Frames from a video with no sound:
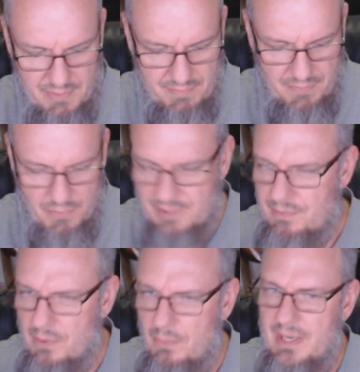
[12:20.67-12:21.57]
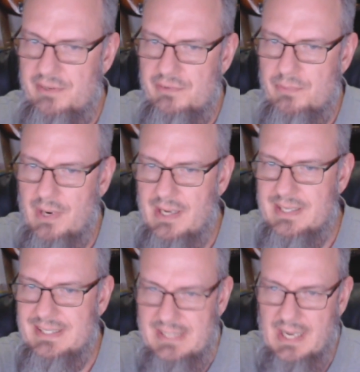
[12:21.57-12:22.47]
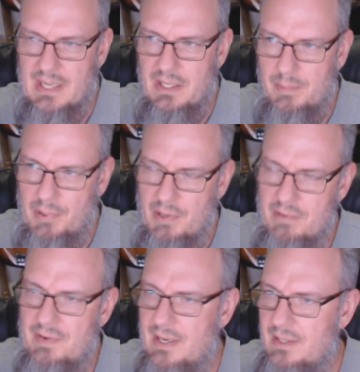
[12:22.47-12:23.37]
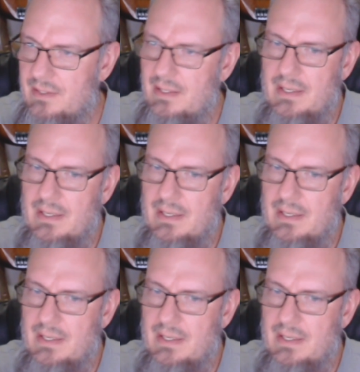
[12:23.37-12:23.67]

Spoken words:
or 4 different ways where I could tackle a profile,